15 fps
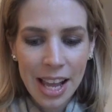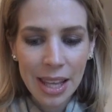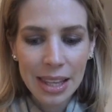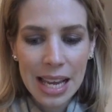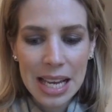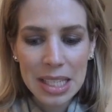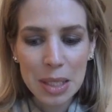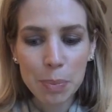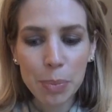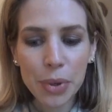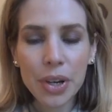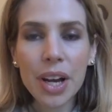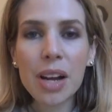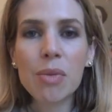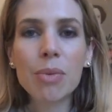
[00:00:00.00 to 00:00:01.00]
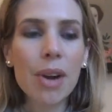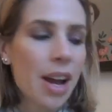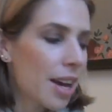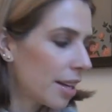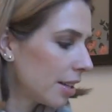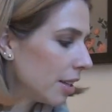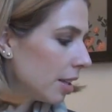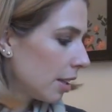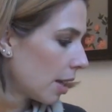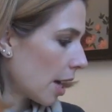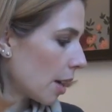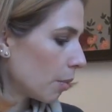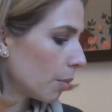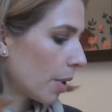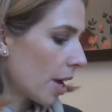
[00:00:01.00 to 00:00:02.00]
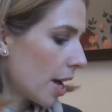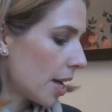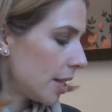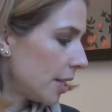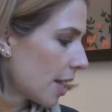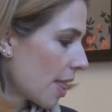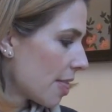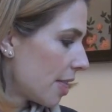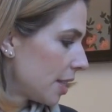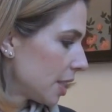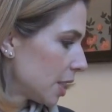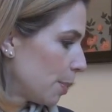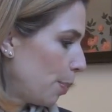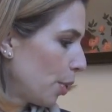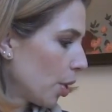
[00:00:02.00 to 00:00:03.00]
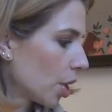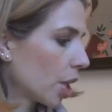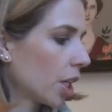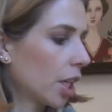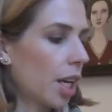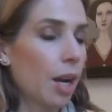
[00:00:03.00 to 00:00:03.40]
Last book I read this book.